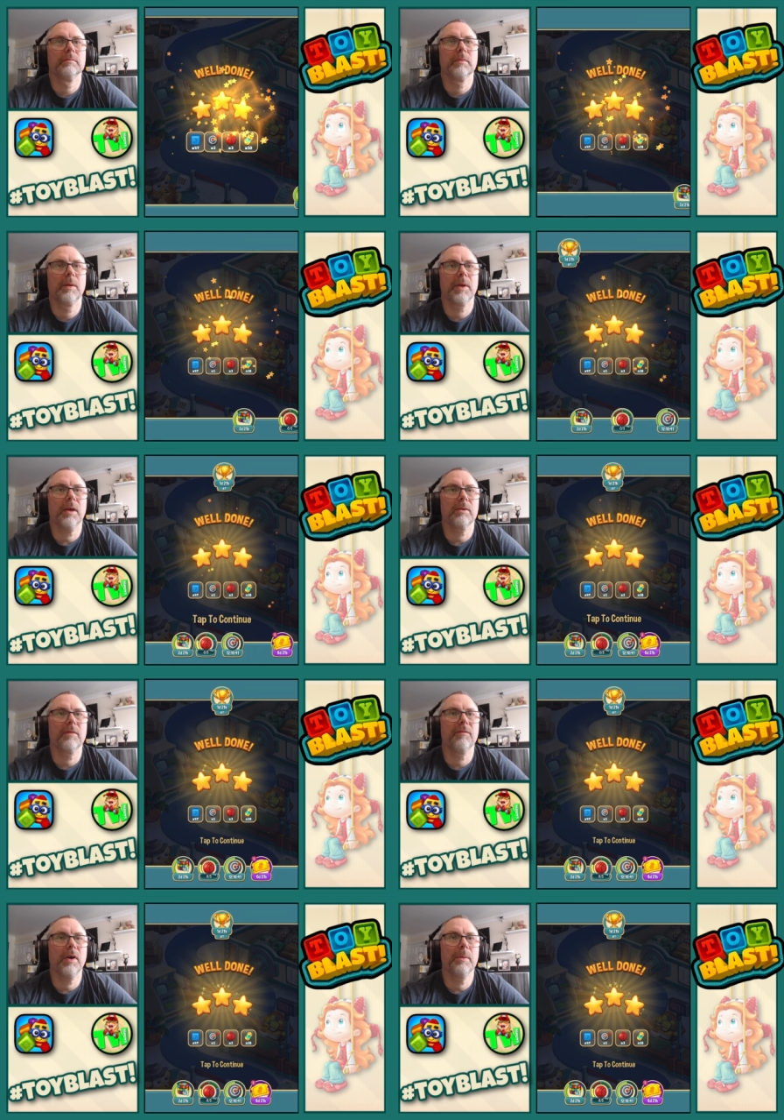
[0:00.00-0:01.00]
There we go.
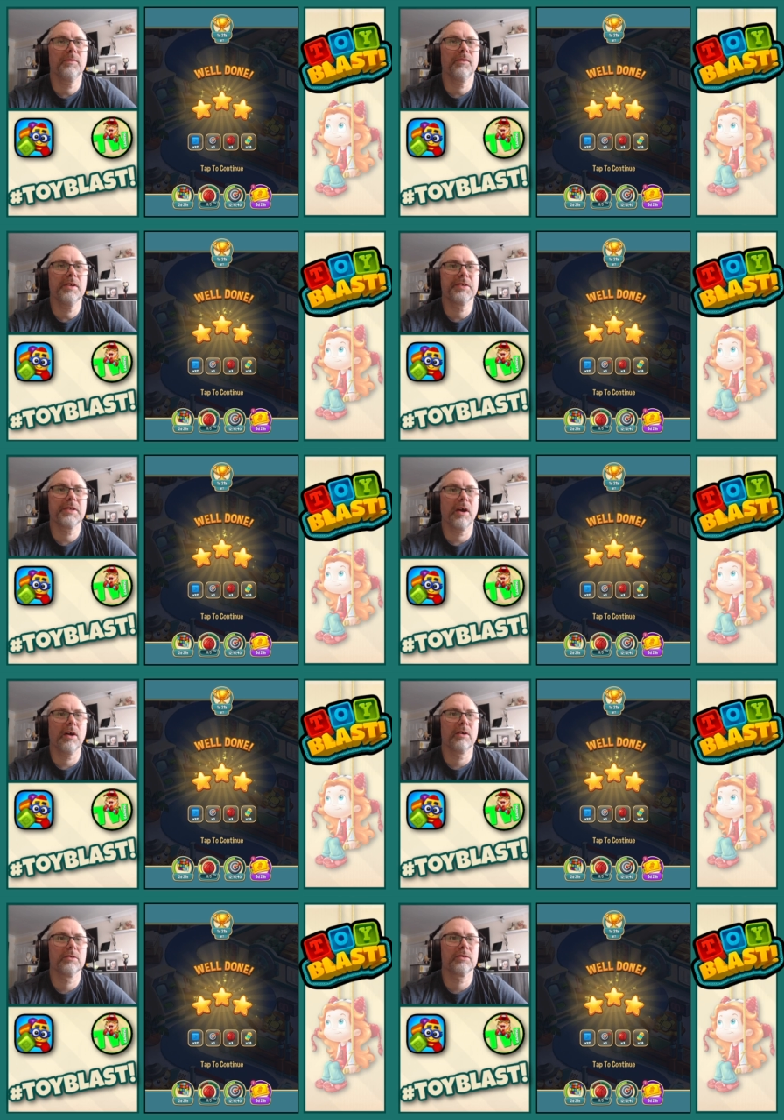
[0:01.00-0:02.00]
Confirmed 3
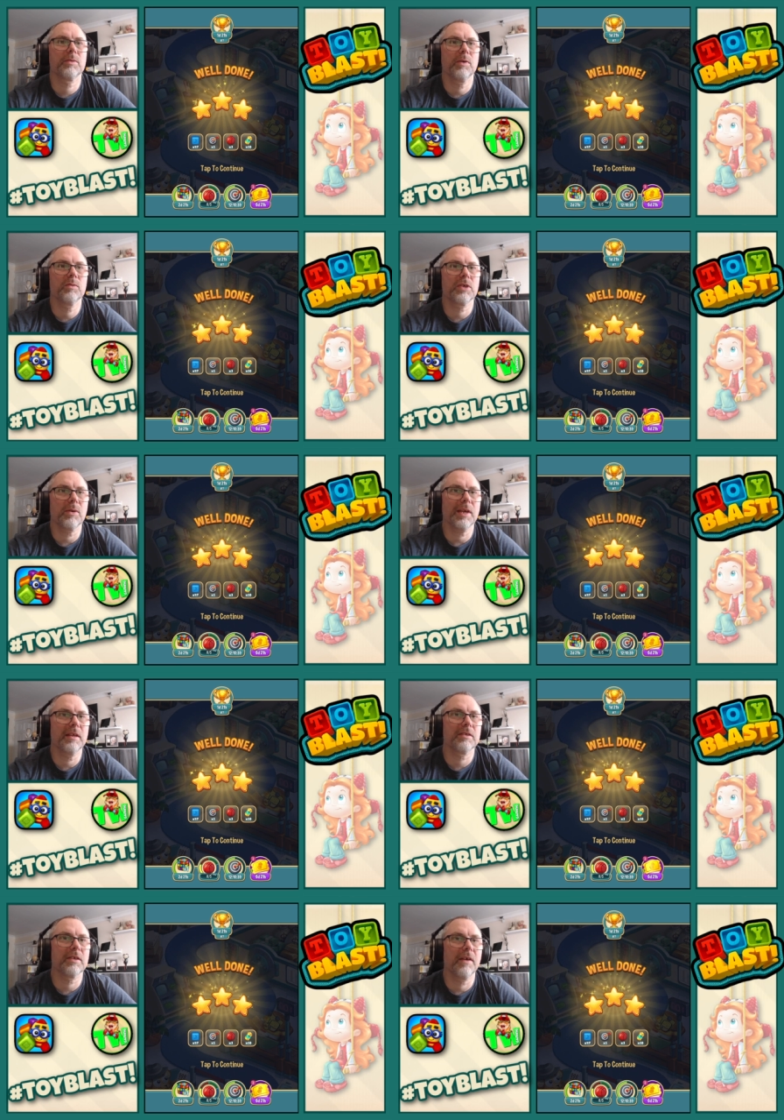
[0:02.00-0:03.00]
stars. We also
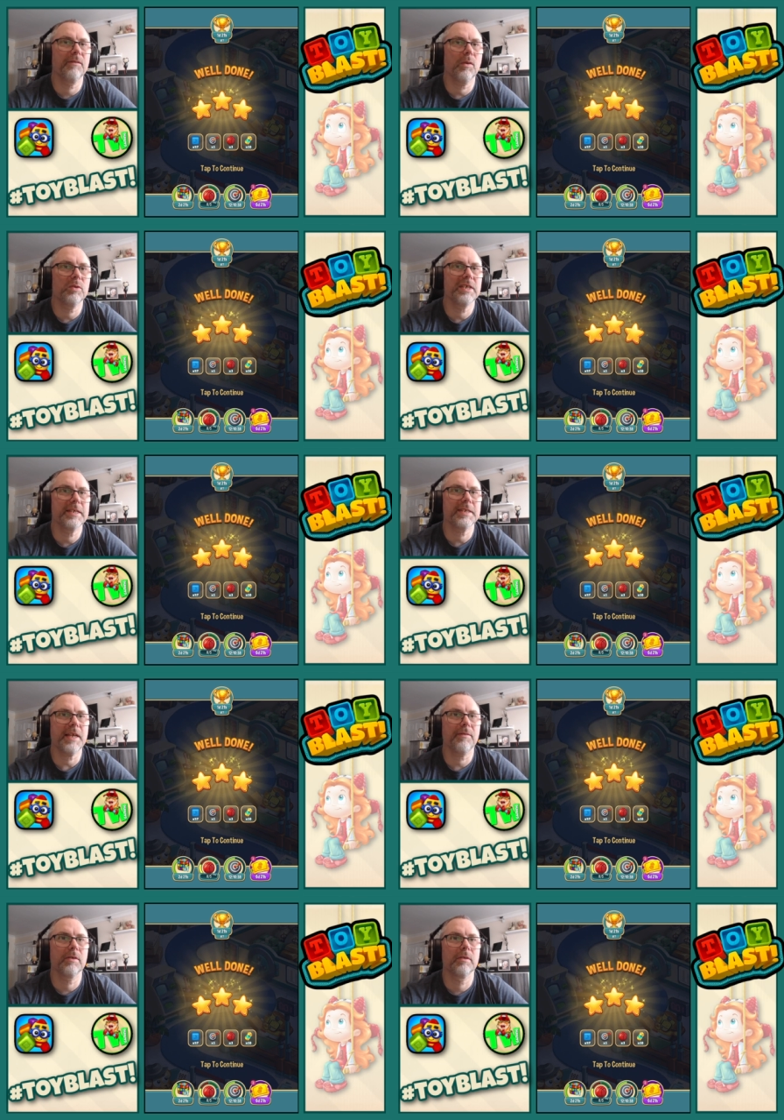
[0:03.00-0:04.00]
get
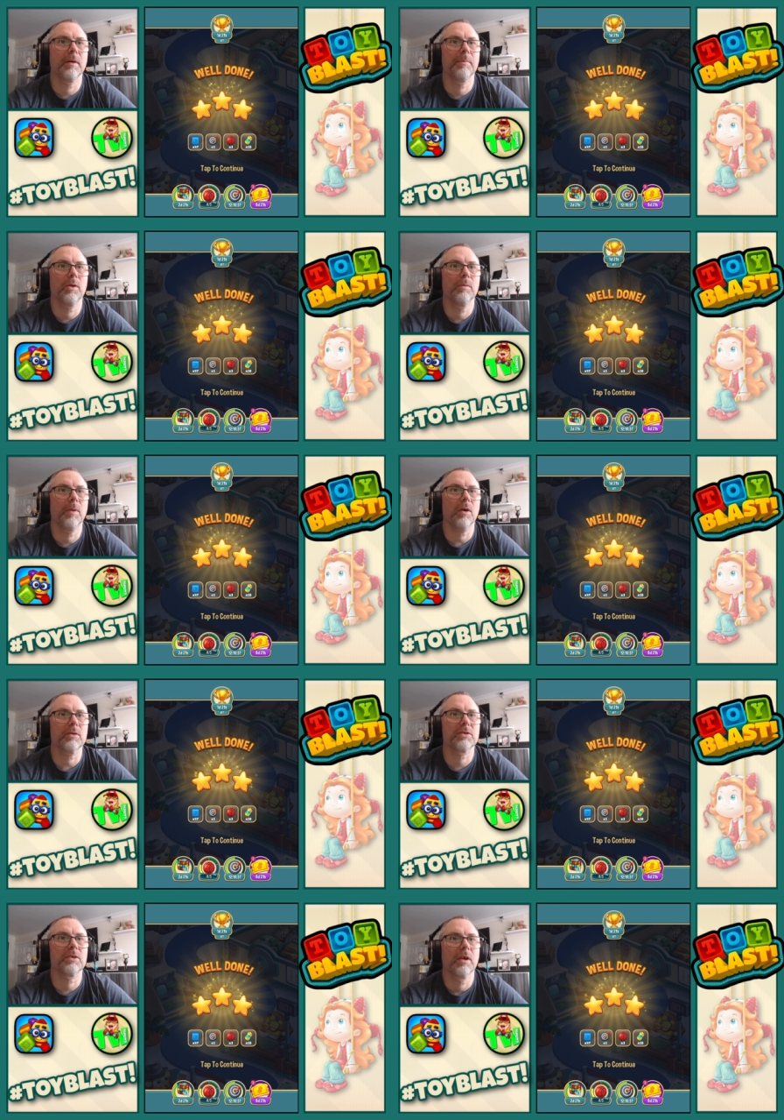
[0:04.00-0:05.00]
47 blue
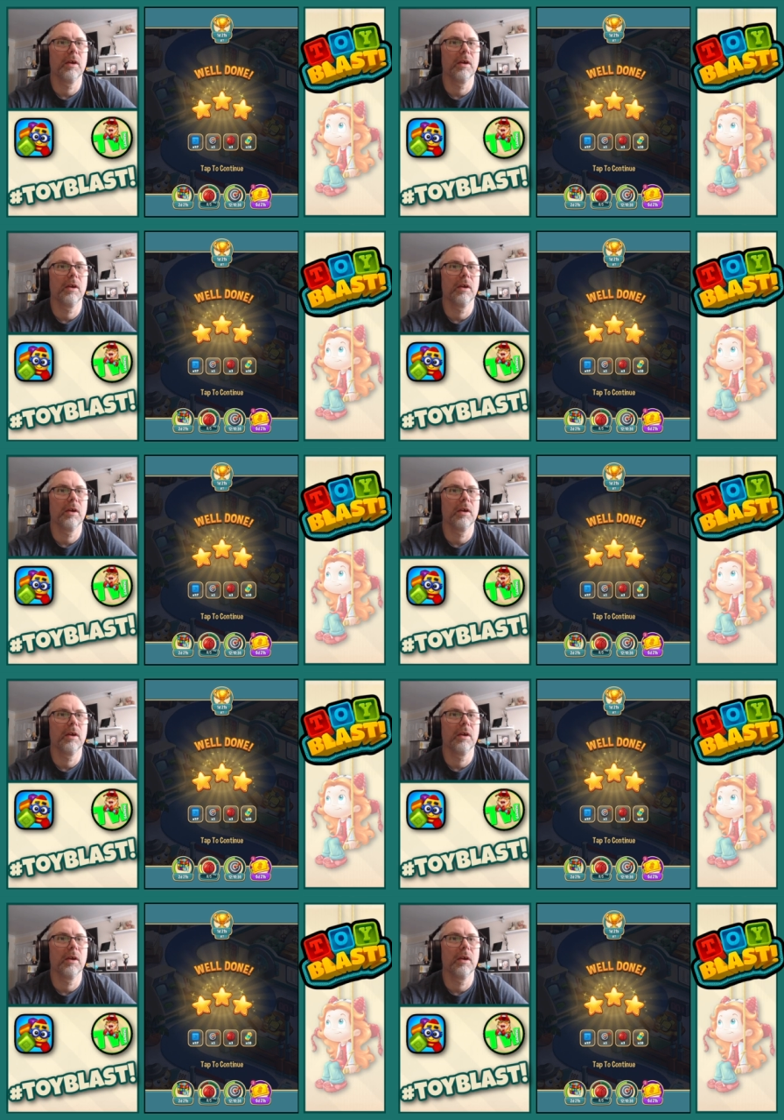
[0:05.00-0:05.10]
blocks.